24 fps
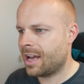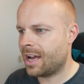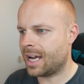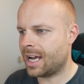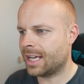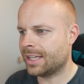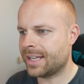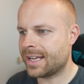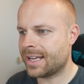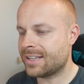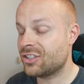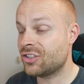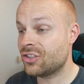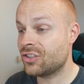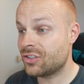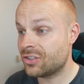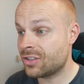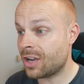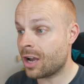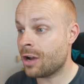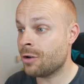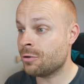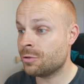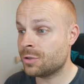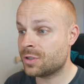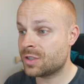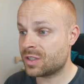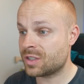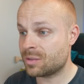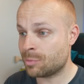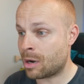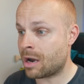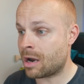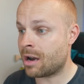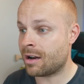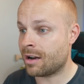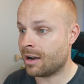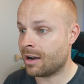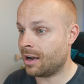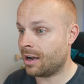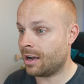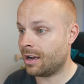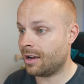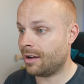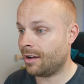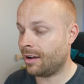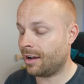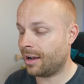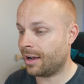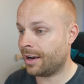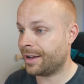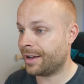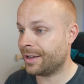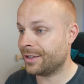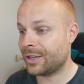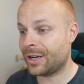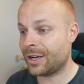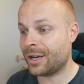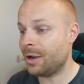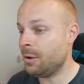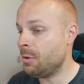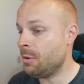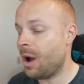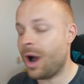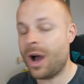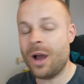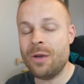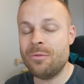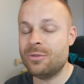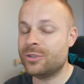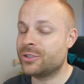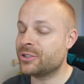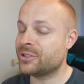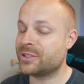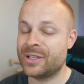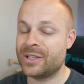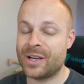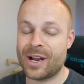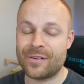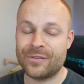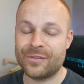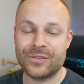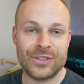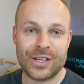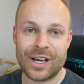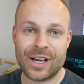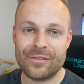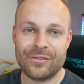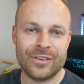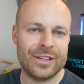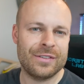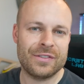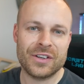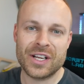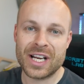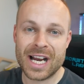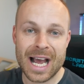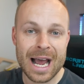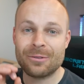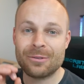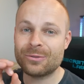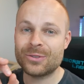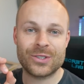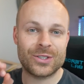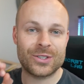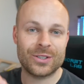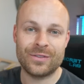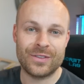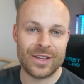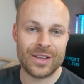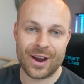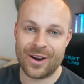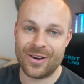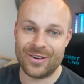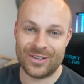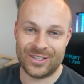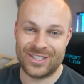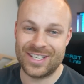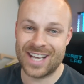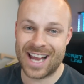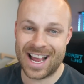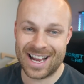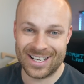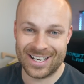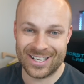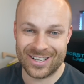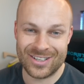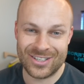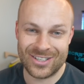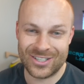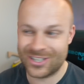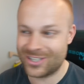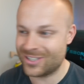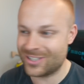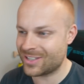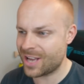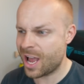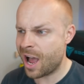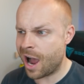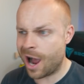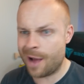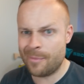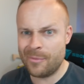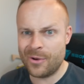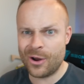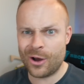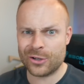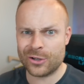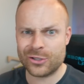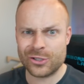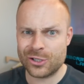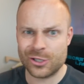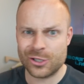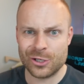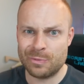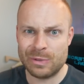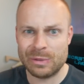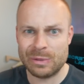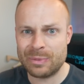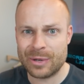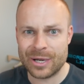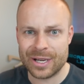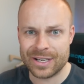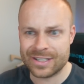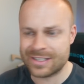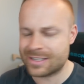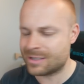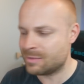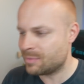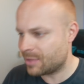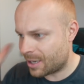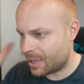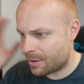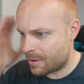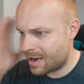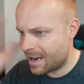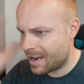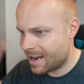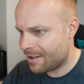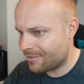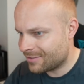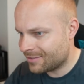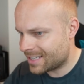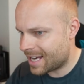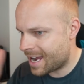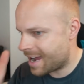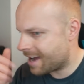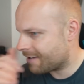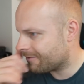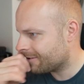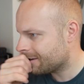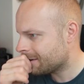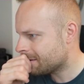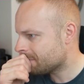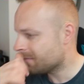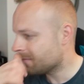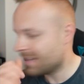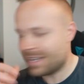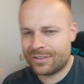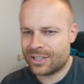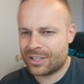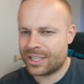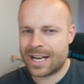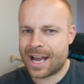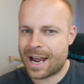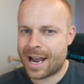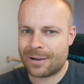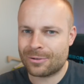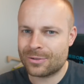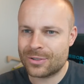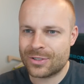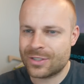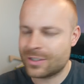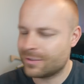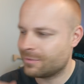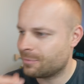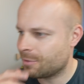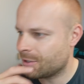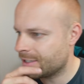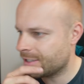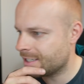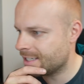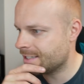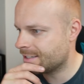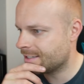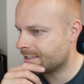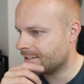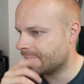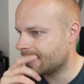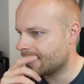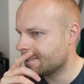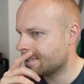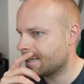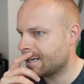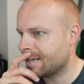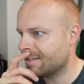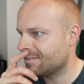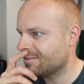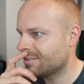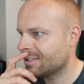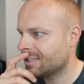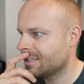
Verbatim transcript: And they're so smart. I, I, I would just love to have even an ounce of their intelligence. I'm not a stupid person, but I would love to have even an ounce of what these guys have.